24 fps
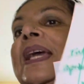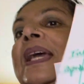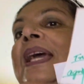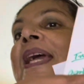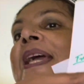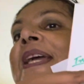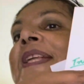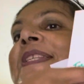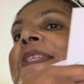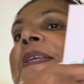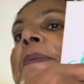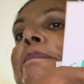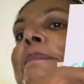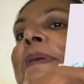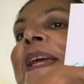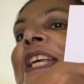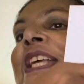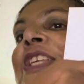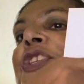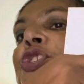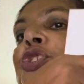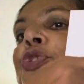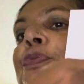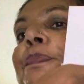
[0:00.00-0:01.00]
It's a
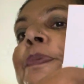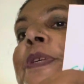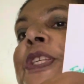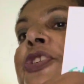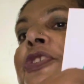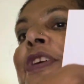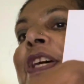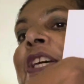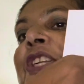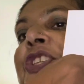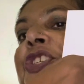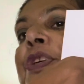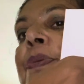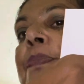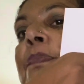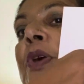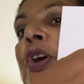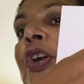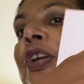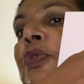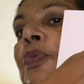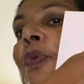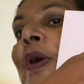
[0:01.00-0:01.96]
base superstructure model.